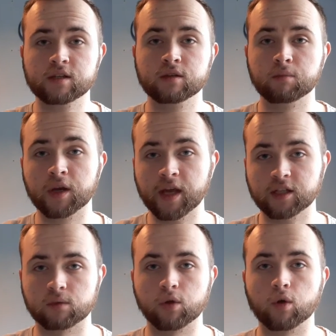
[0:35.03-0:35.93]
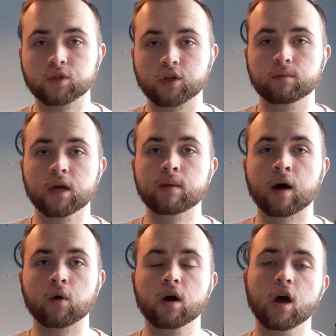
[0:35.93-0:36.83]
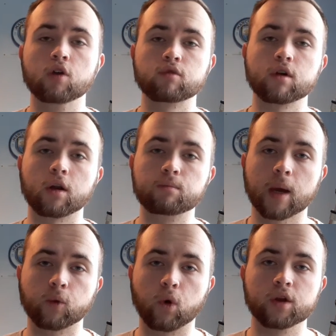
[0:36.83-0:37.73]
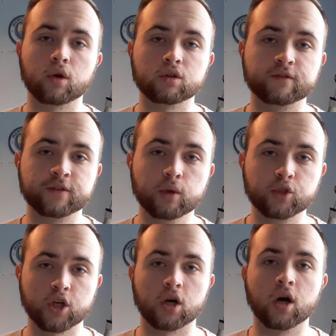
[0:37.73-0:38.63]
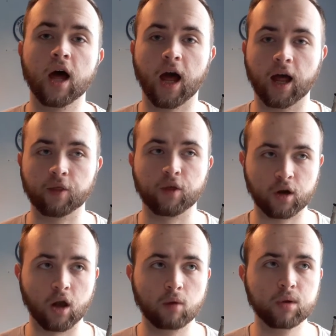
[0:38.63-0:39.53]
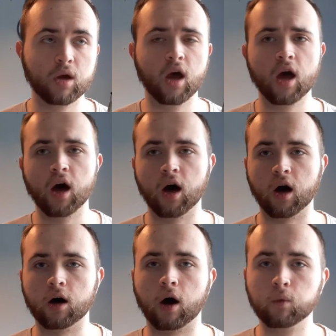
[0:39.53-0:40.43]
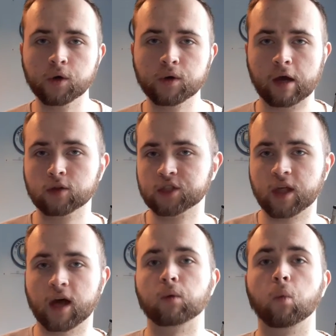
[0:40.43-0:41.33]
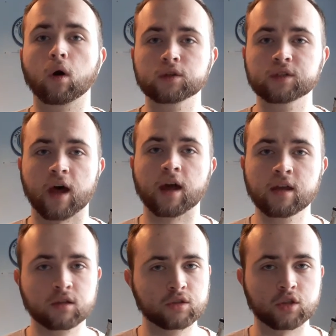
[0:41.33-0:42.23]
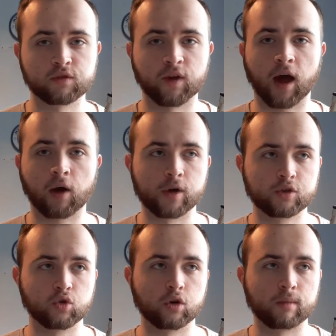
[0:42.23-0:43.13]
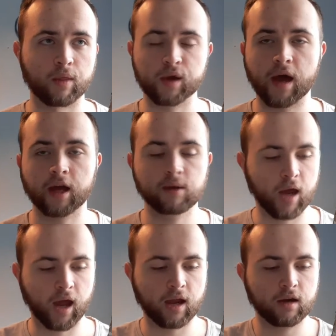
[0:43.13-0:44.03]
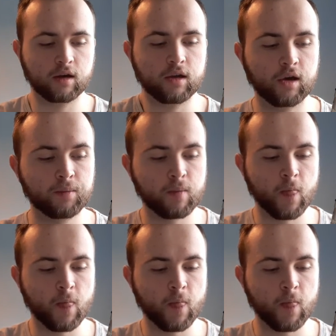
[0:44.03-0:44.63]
my next upload was going to be about regarding Pep Guardiola's future at the club. I will get onto that one day. Just for now, we're going to talk about the game, and